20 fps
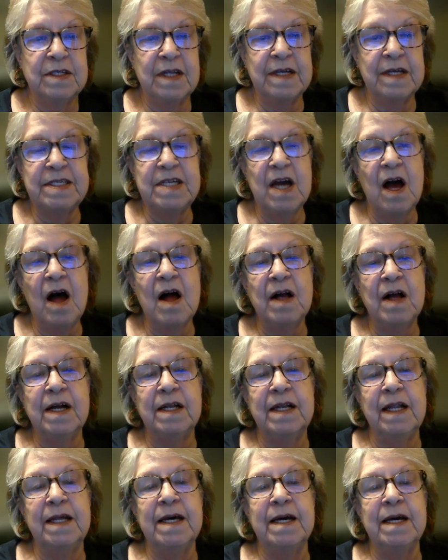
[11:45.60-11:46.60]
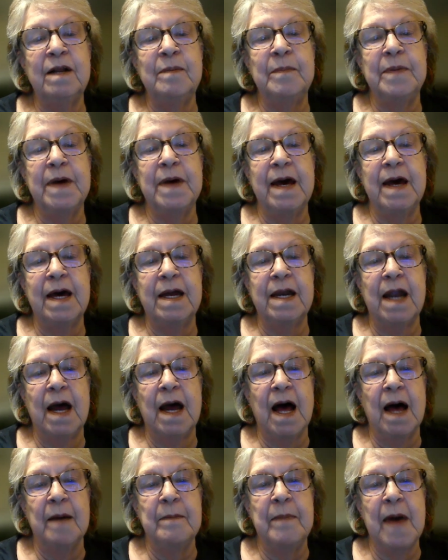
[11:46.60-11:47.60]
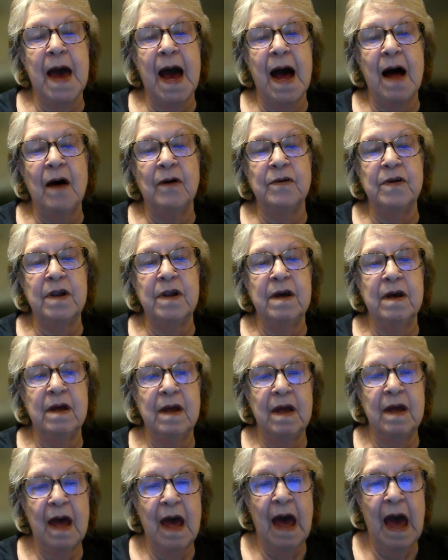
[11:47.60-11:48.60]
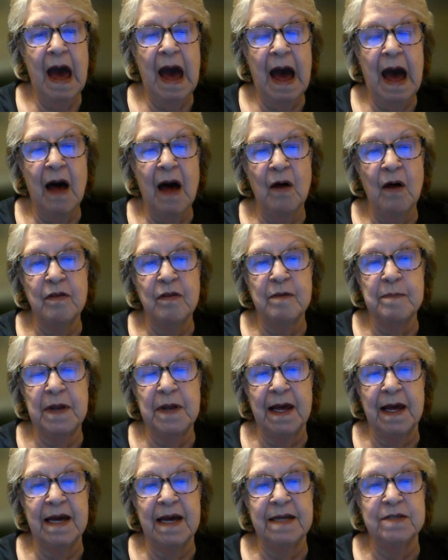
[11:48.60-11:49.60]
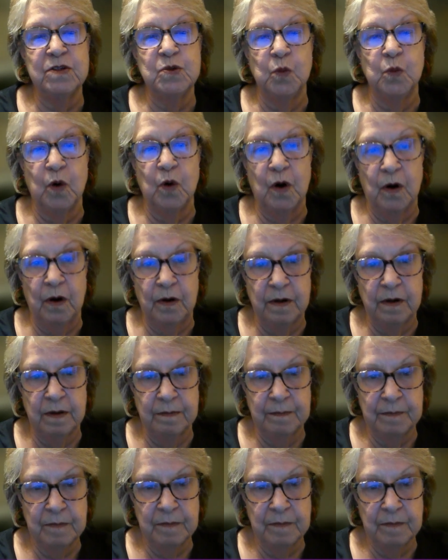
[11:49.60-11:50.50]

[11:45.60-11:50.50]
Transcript: So let's talk a little bit about how the plans work.